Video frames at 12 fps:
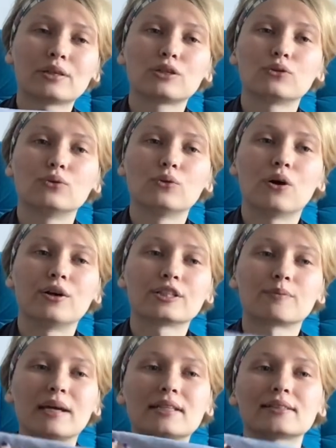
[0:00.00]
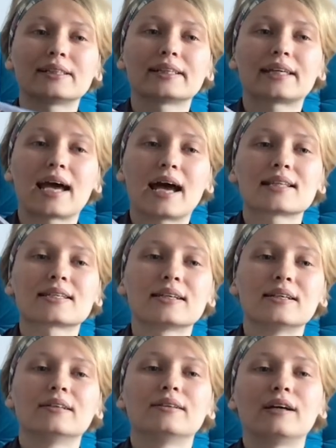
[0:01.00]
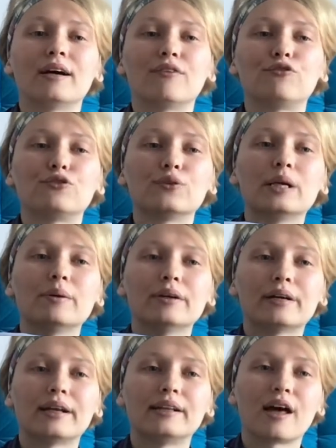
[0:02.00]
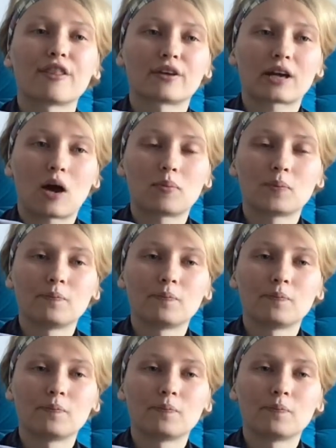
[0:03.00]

you automatically get a free another cup.